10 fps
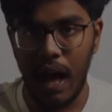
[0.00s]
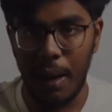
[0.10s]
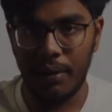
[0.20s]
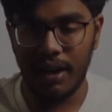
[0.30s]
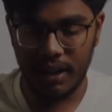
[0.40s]

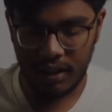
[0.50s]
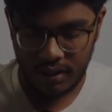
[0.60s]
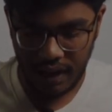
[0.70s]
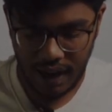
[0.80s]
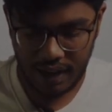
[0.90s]
I'm ready
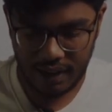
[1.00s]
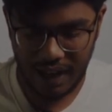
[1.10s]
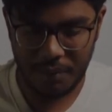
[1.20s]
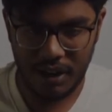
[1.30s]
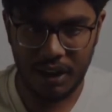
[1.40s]
and
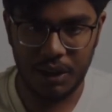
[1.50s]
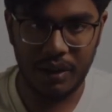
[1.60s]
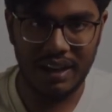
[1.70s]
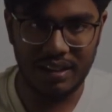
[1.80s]
I'm ready to get